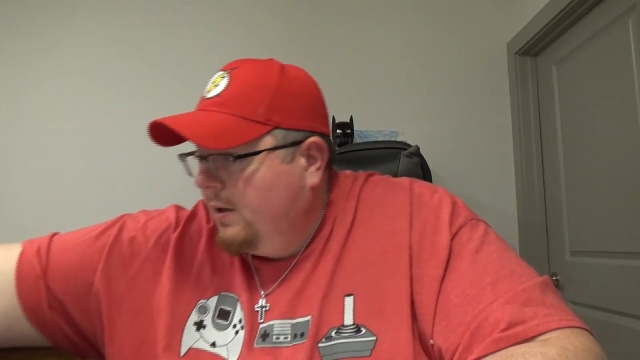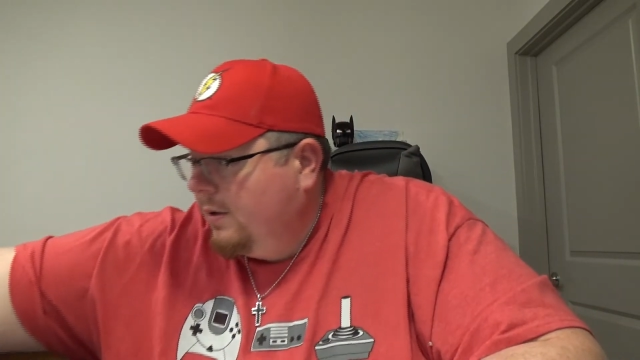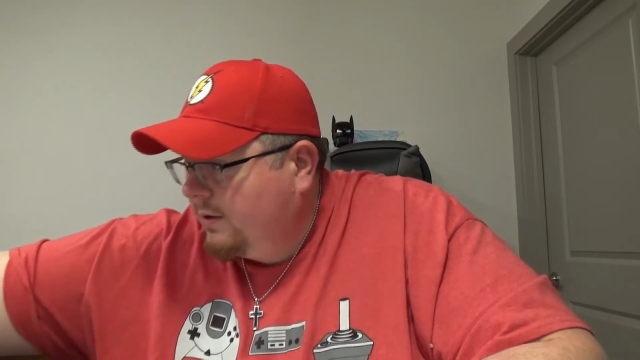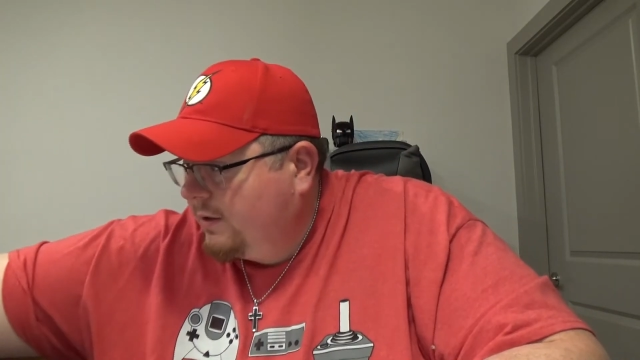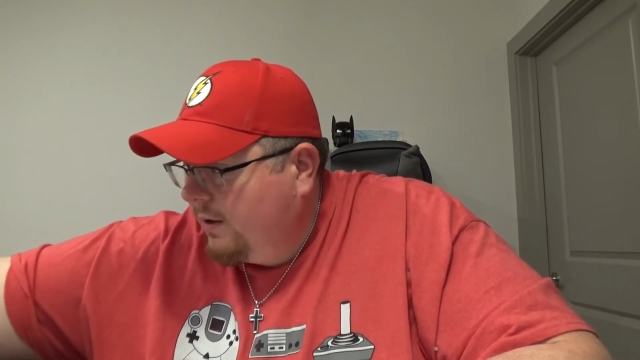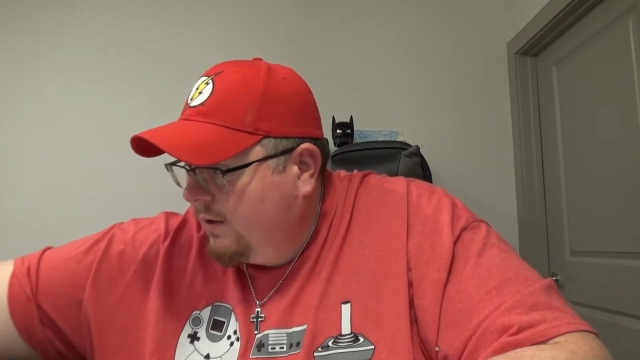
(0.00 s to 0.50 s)

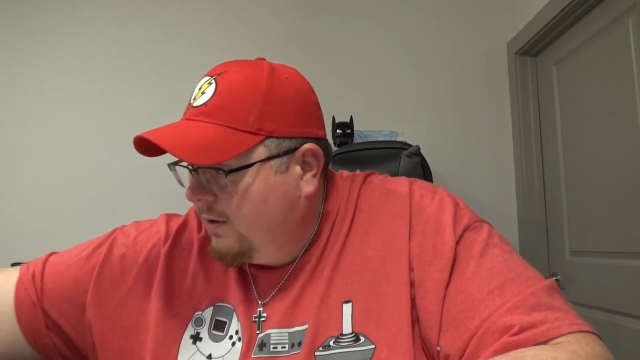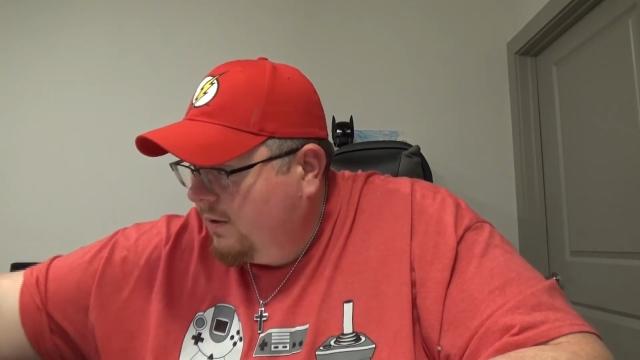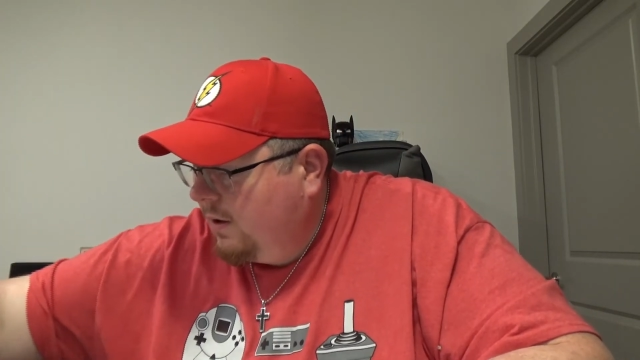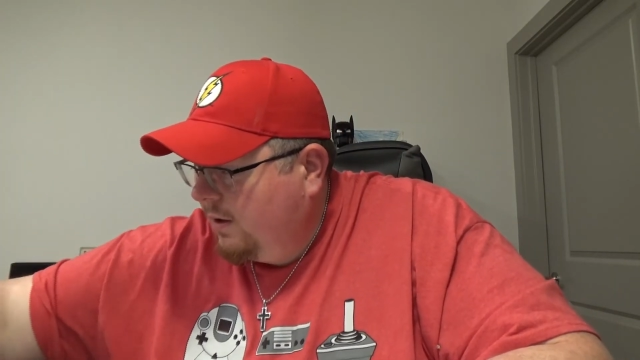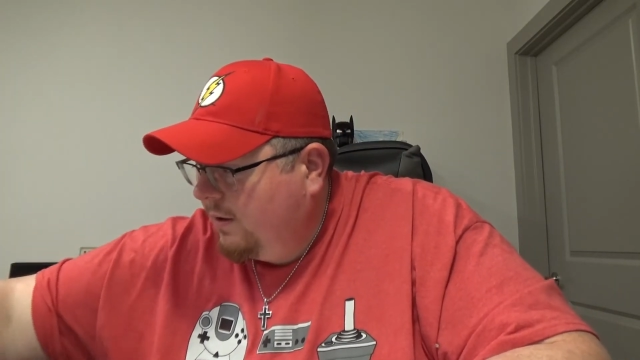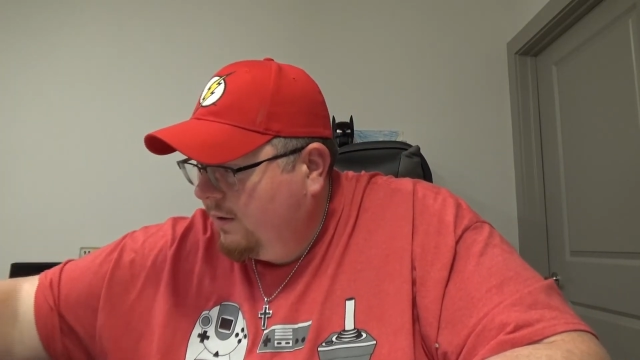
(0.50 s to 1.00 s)

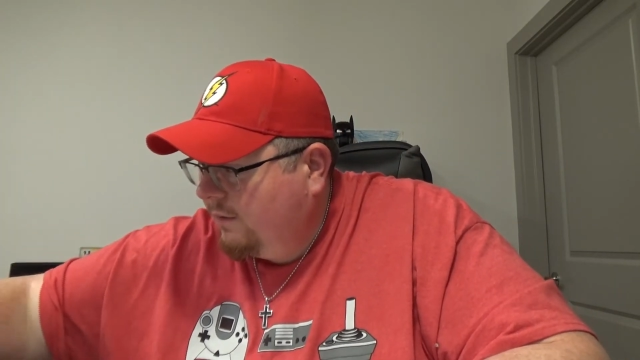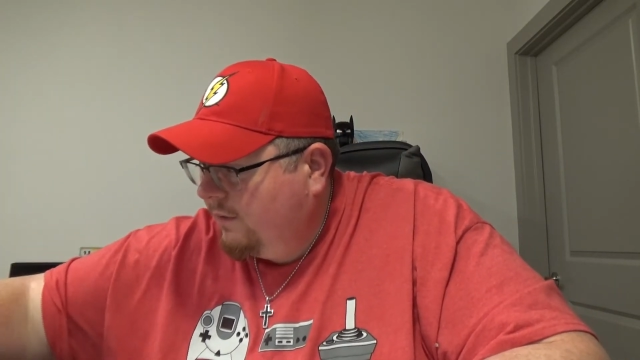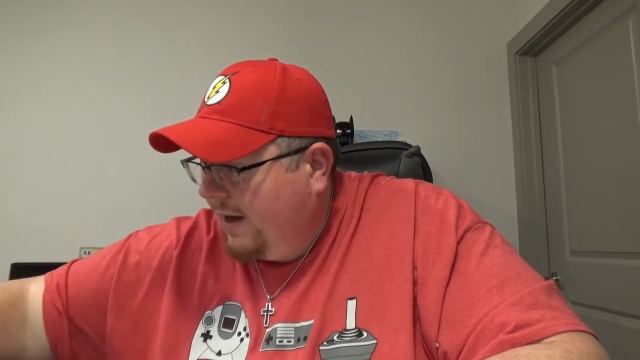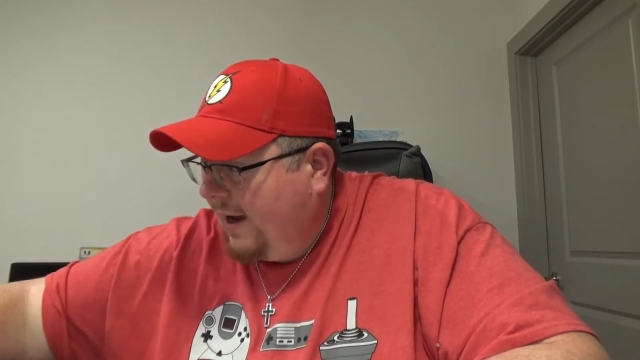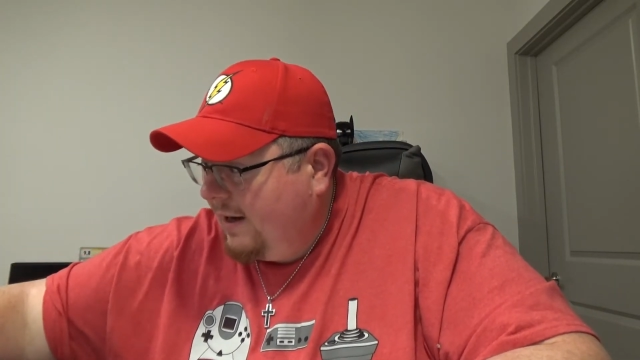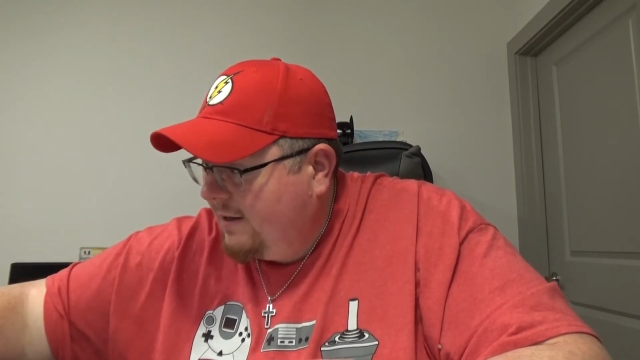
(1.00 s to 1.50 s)
So
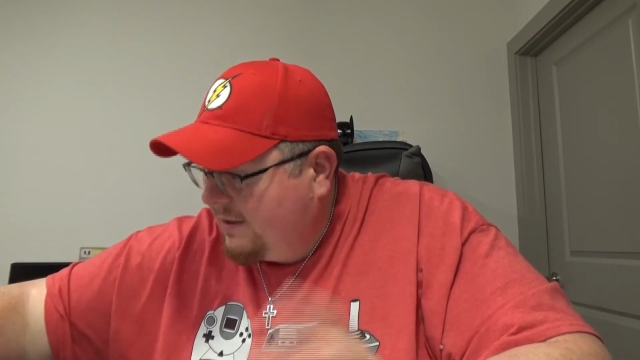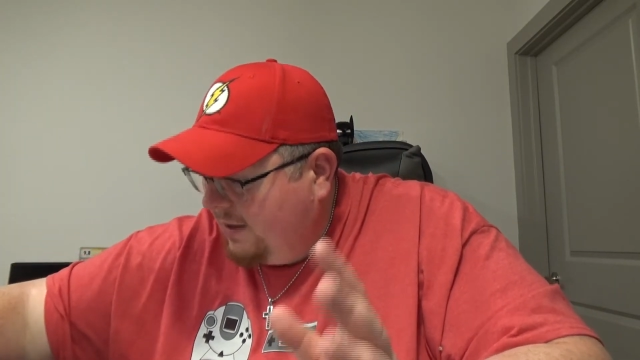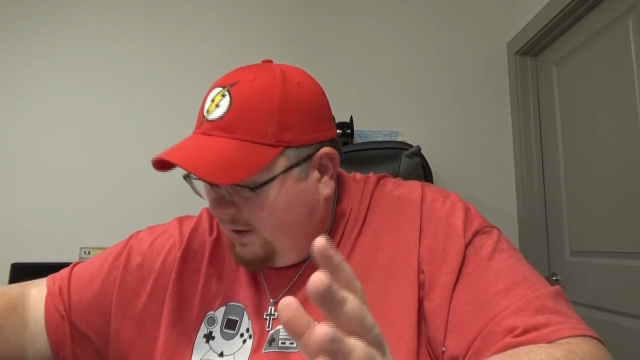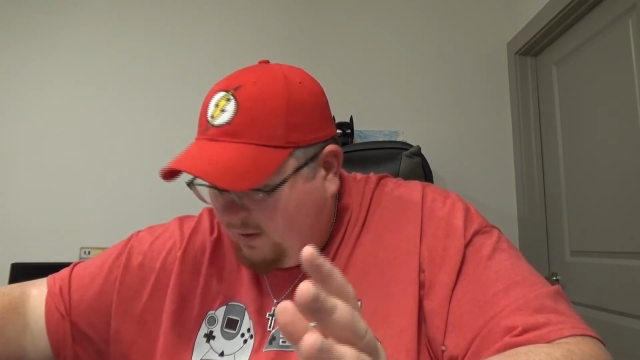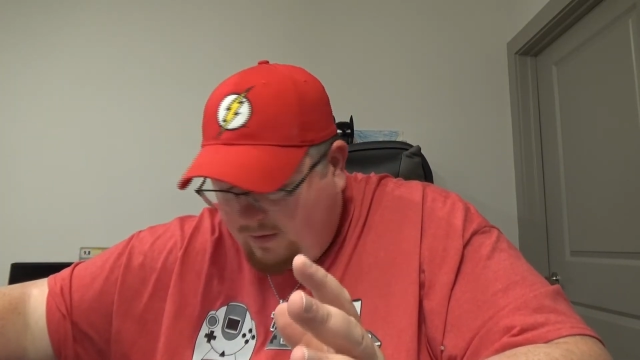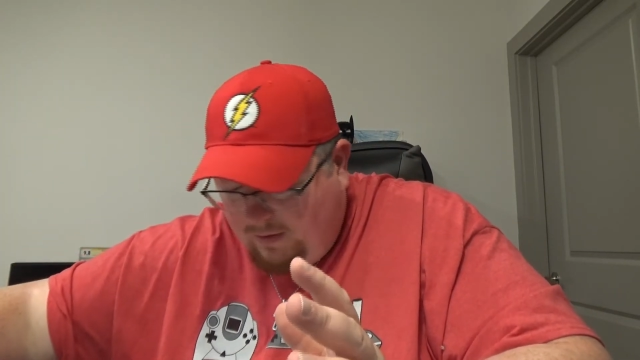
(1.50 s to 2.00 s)
that is
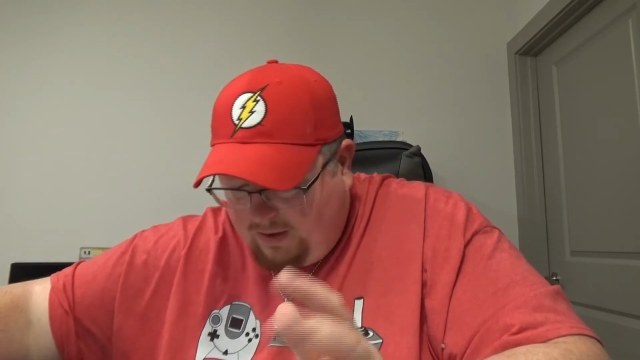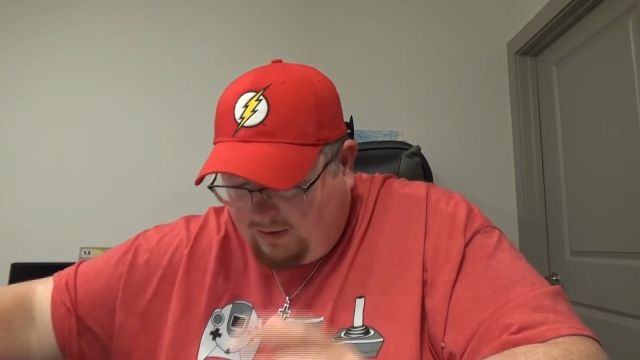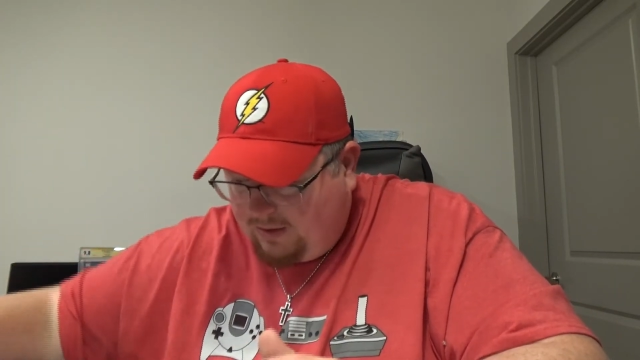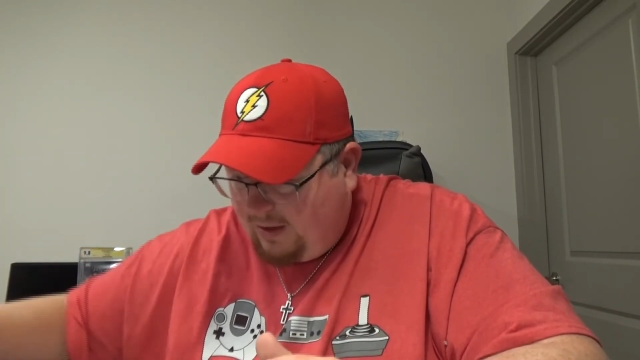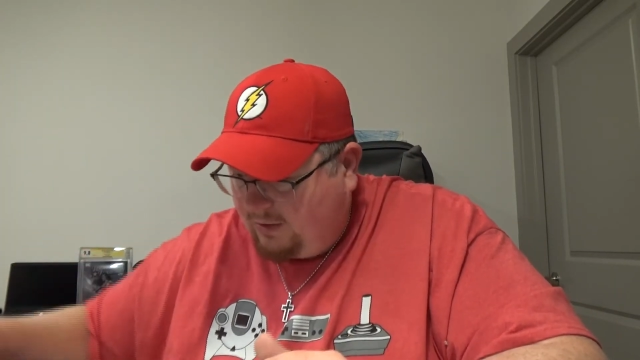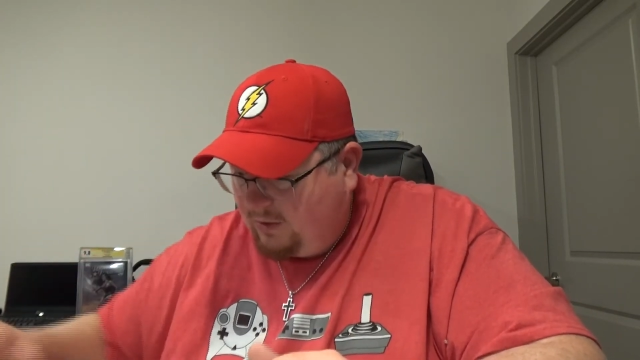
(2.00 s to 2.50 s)
it.
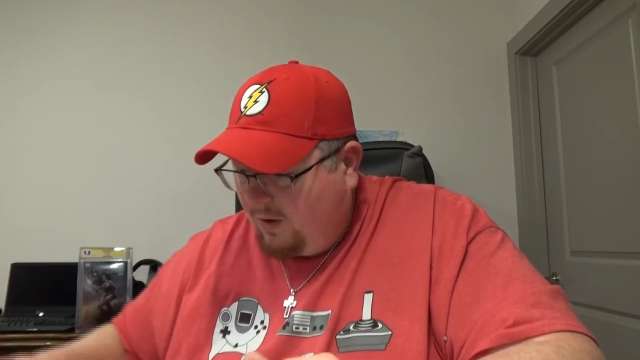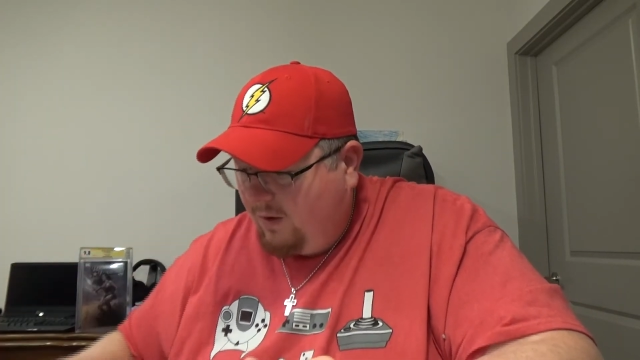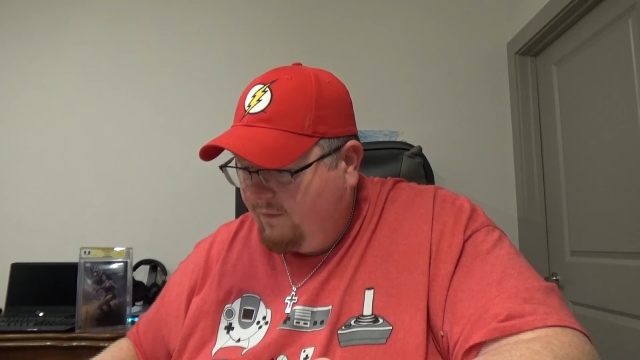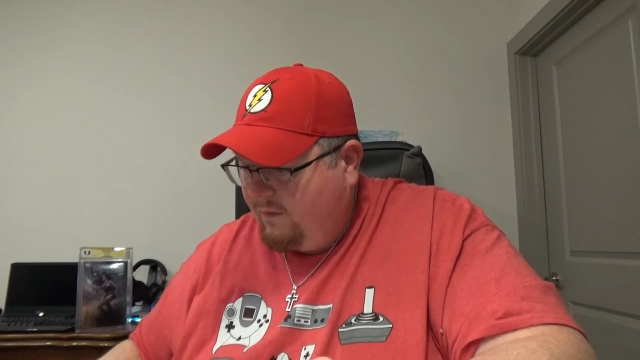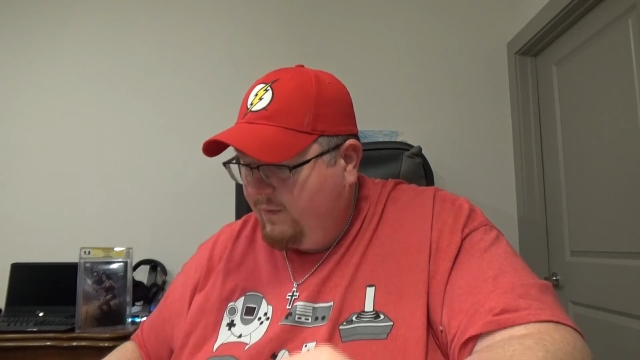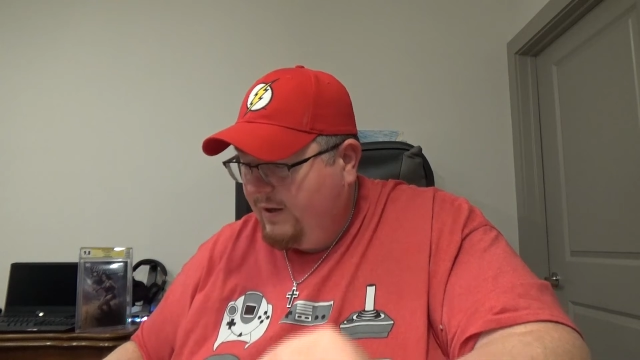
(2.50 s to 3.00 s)
That's
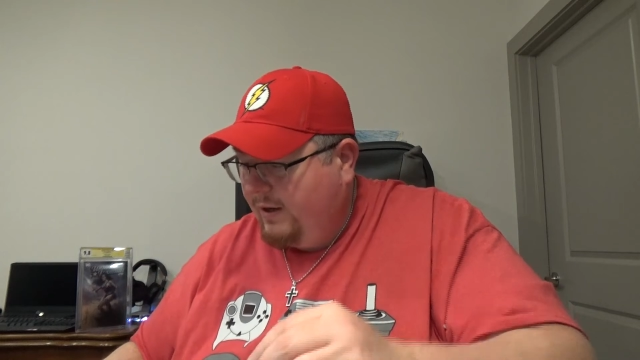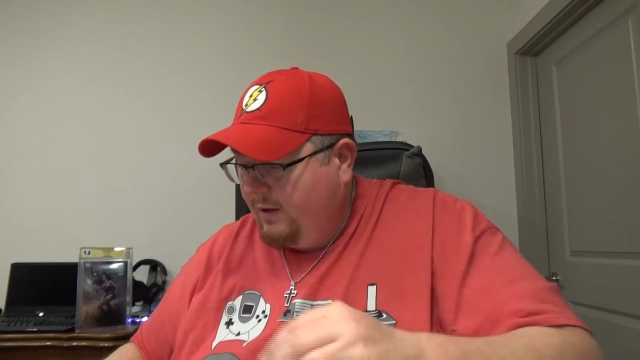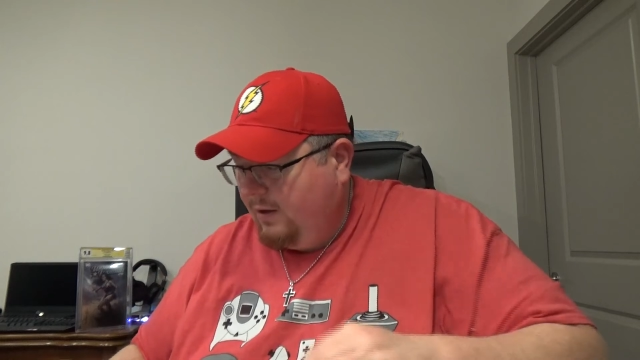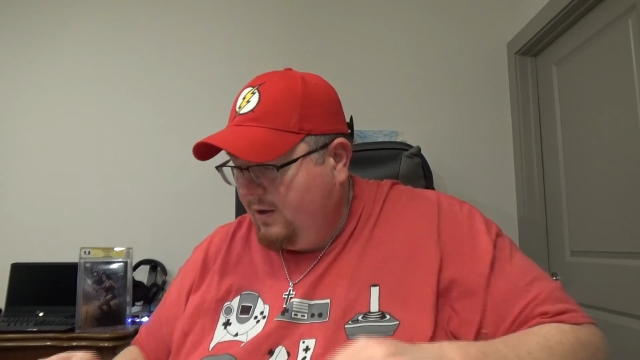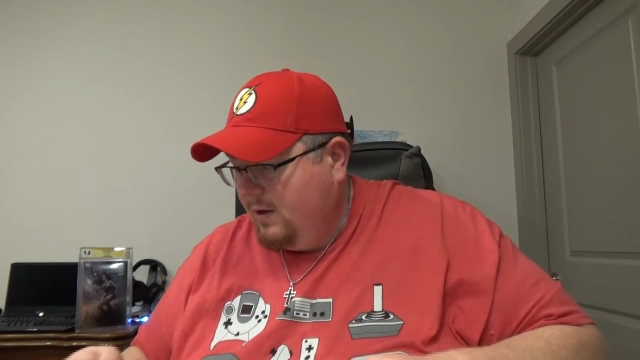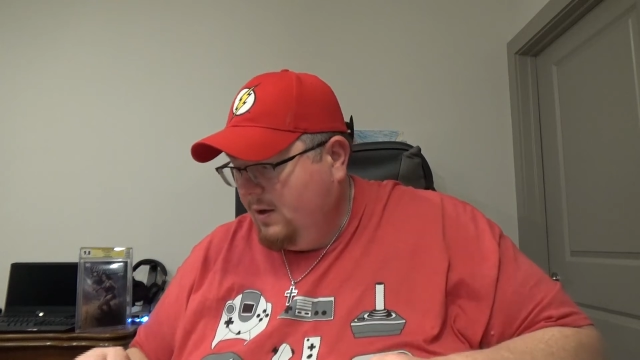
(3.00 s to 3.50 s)
all of them
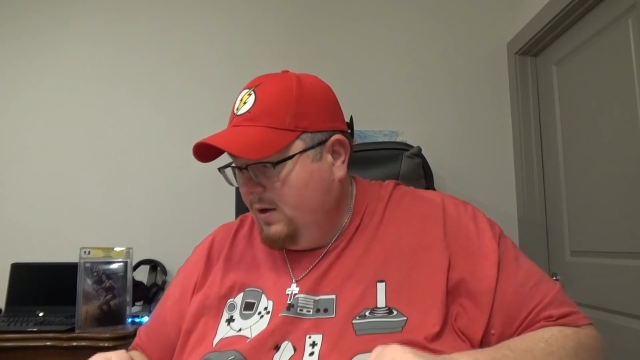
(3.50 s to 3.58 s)
there.